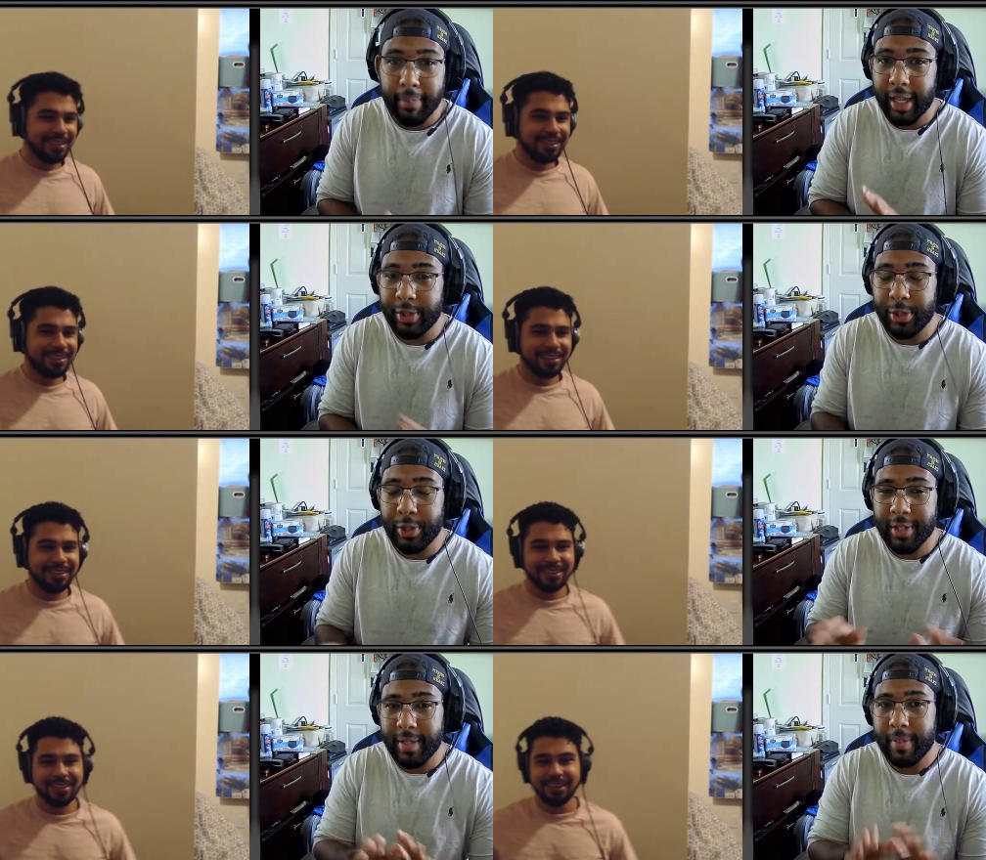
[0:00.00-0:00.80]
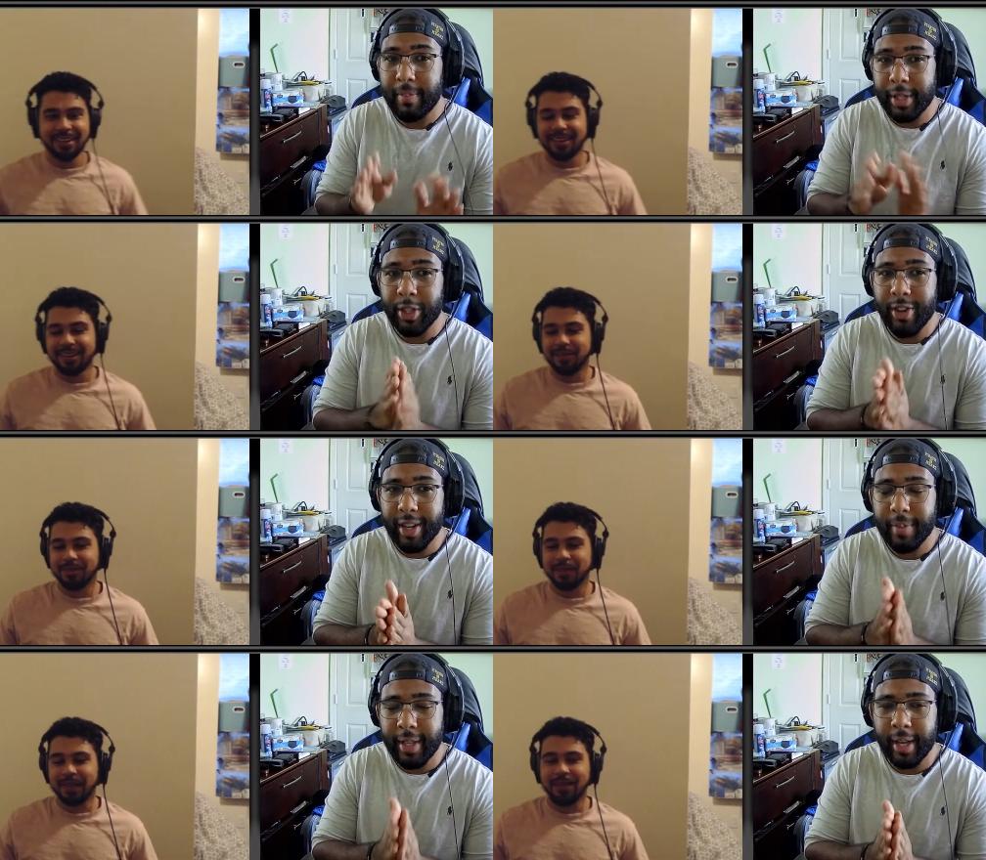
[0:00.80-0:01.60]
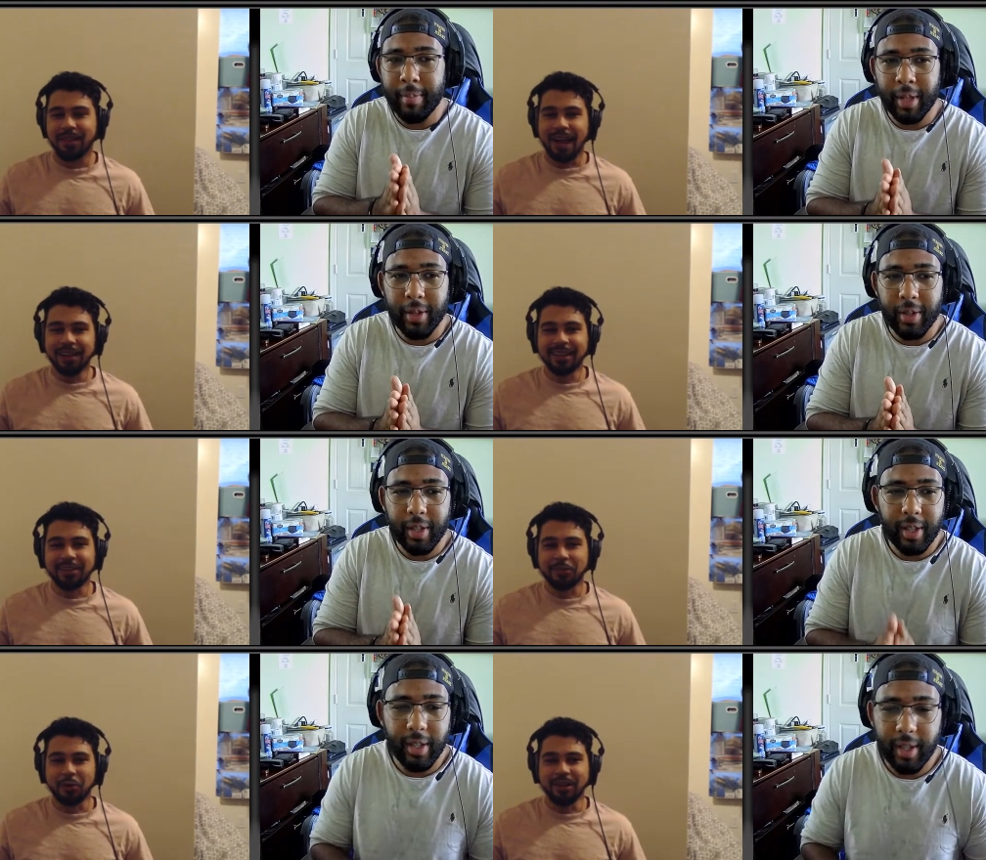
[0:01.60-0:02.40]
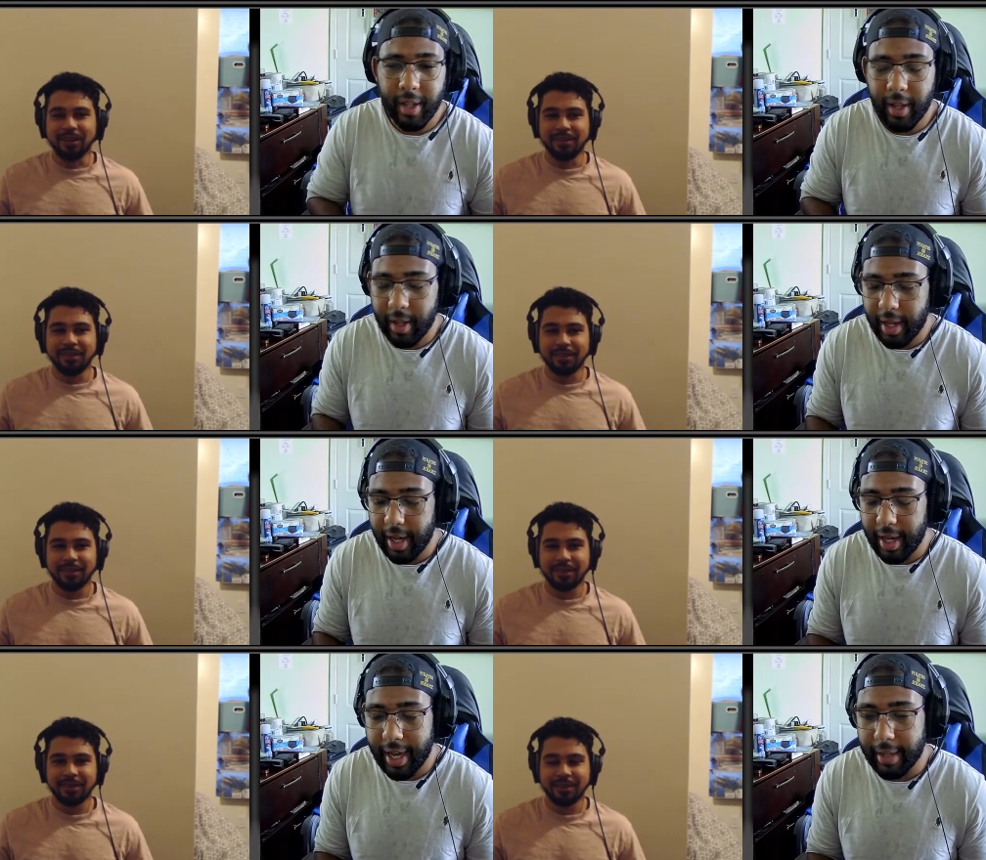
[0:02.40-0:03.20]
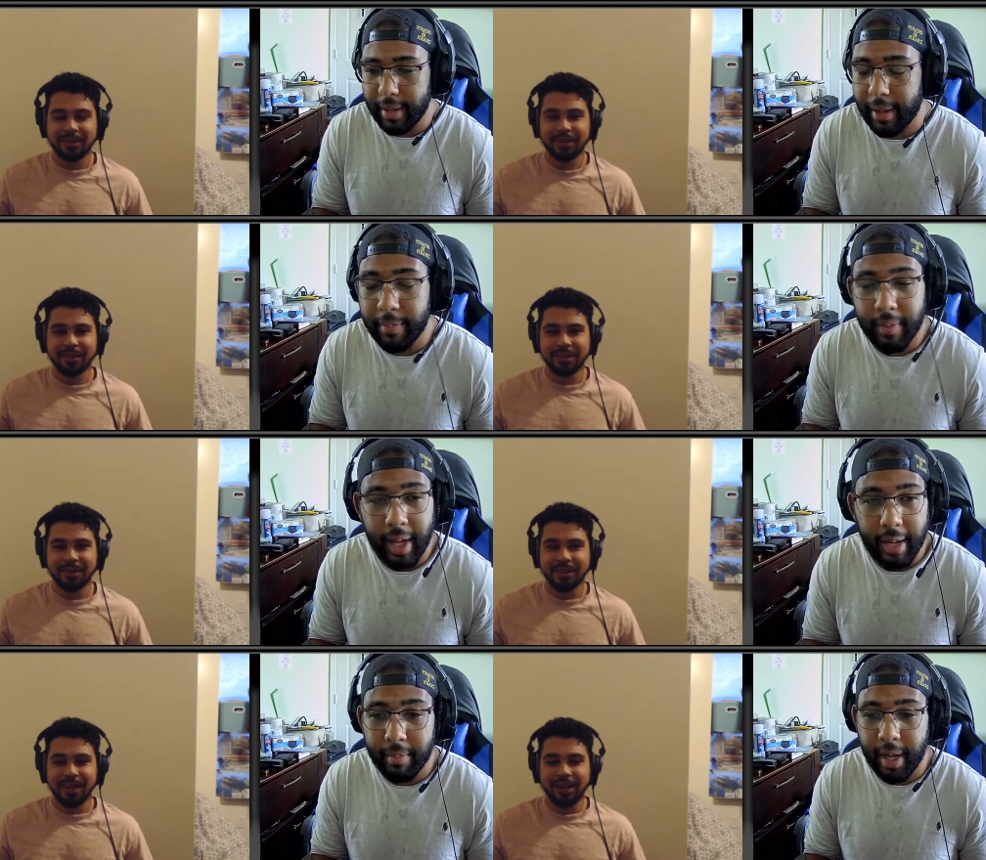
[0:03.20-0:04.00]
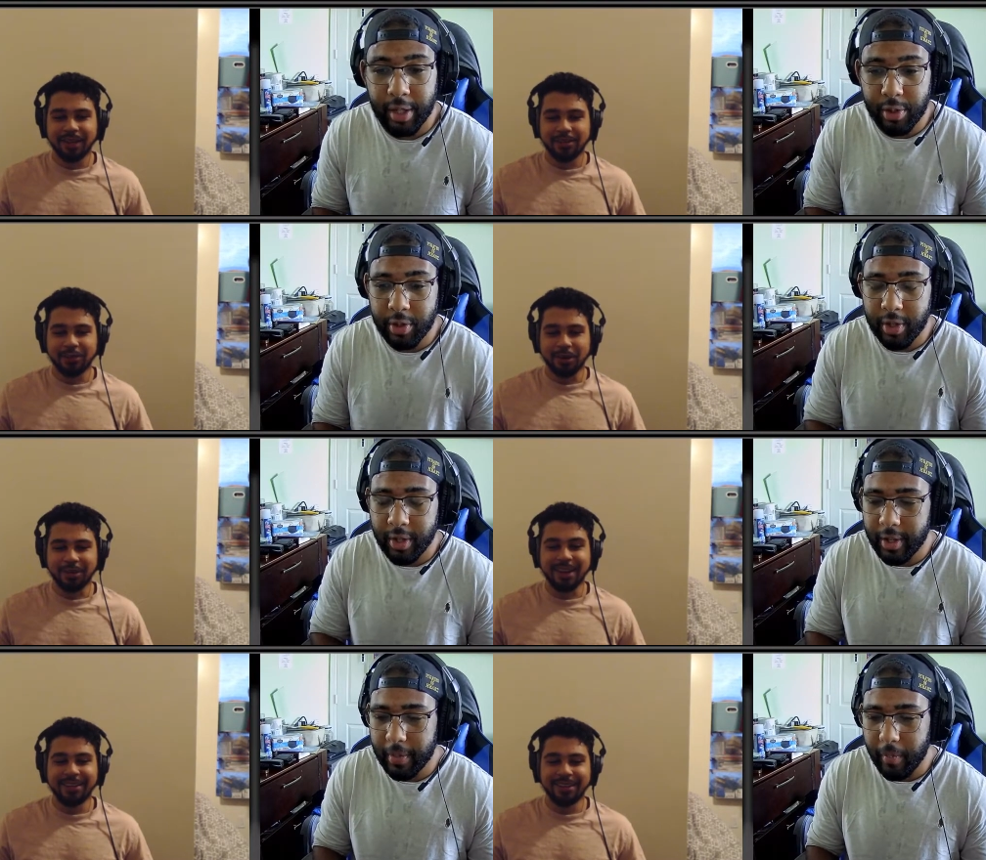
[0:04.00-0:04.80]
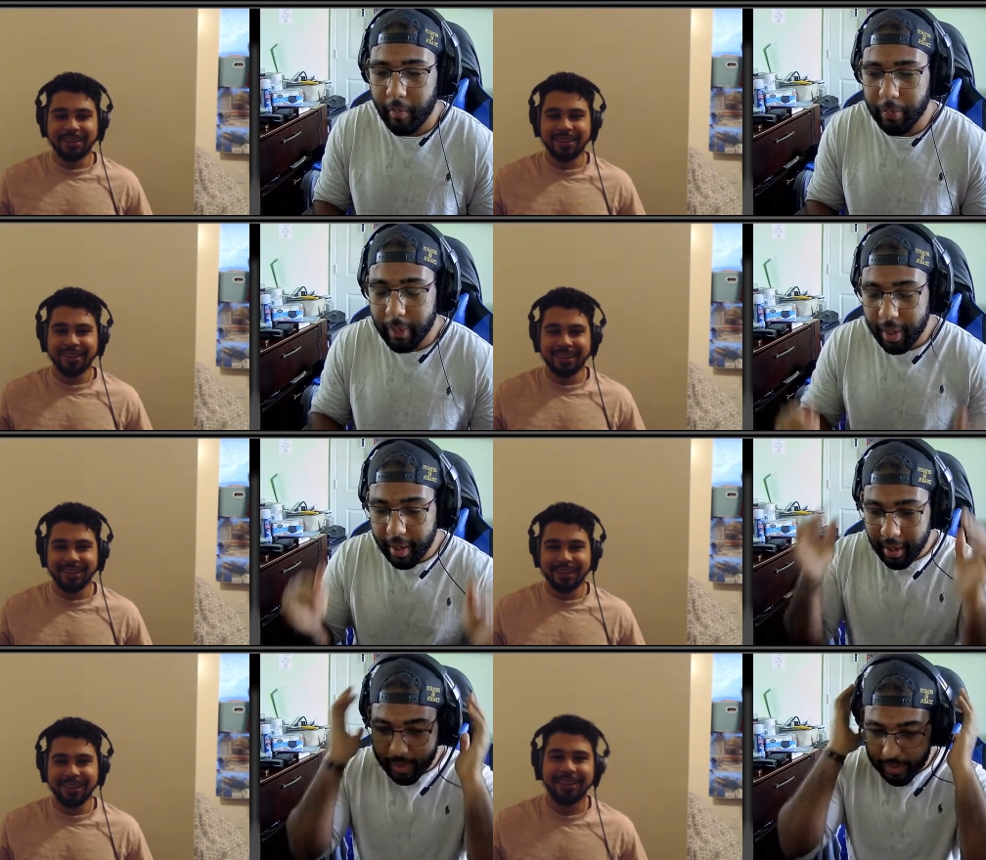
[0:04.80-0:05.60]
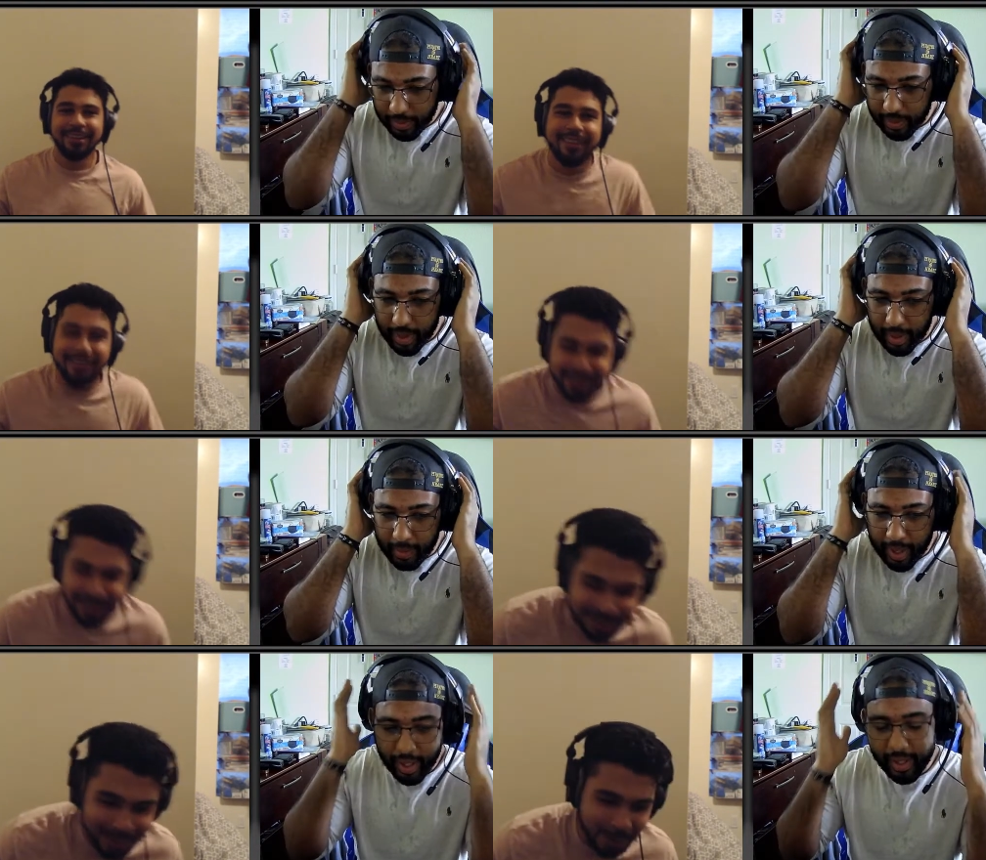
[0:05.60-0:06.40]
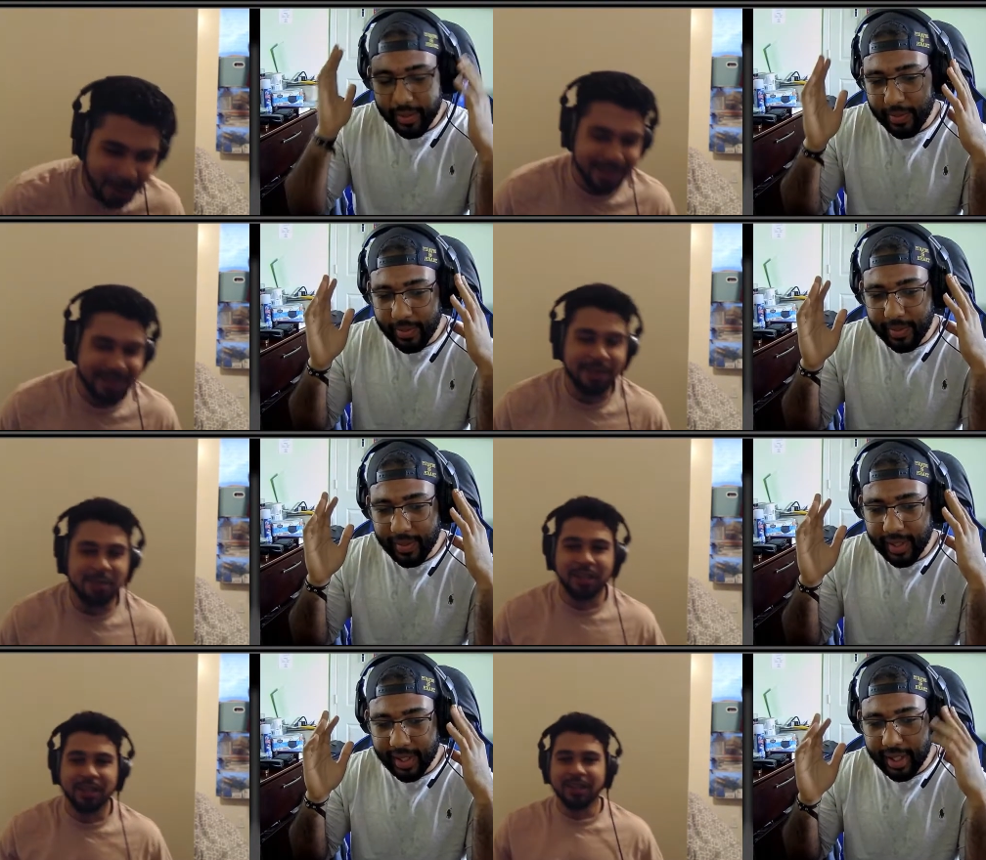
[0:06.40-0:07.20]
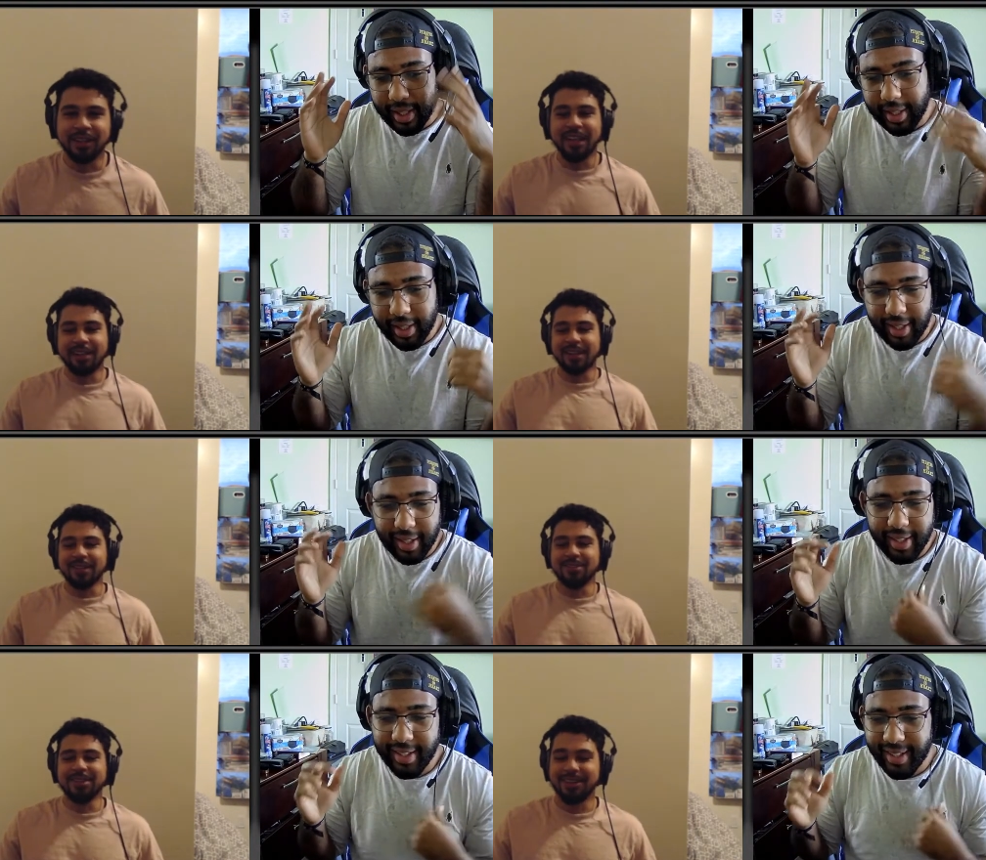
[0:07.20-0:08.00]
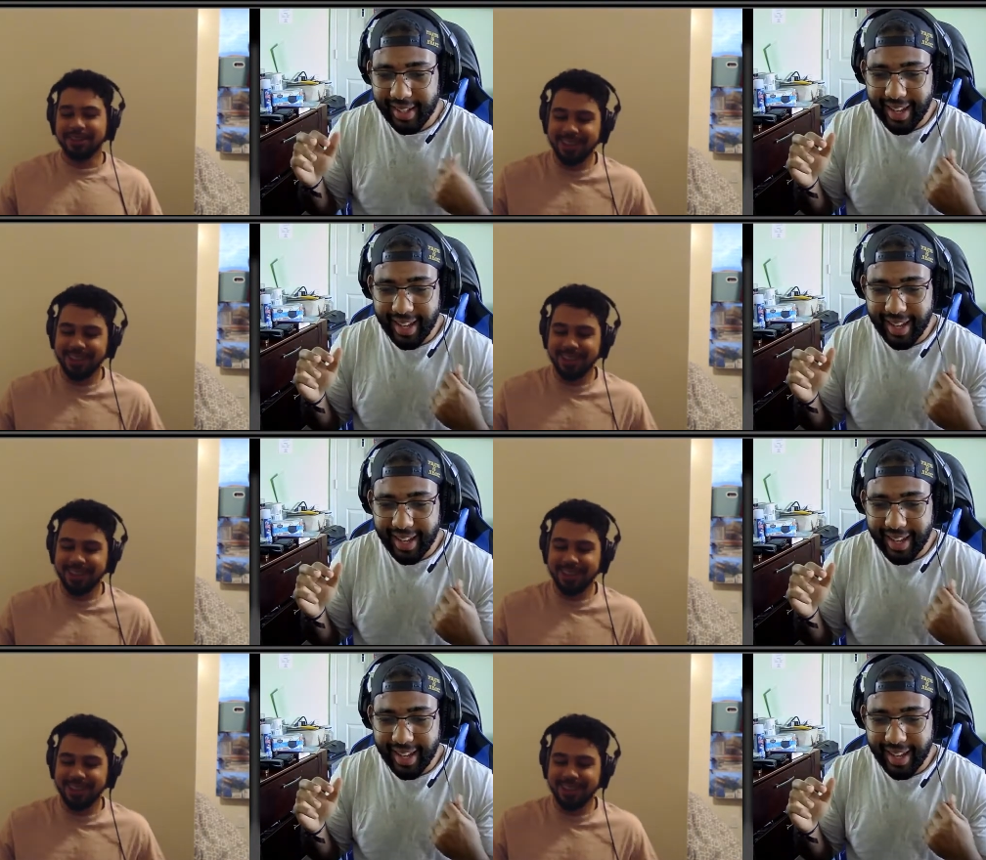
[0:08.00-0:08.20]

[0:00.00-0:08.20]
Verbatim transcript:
Speaker 1: too sure. Someone please correct me down below. I, I think it's four years. I, I'm, I'm I not think too it's four sure. years. I
Speaker 2: But no way, this thing would look good like ten years ago.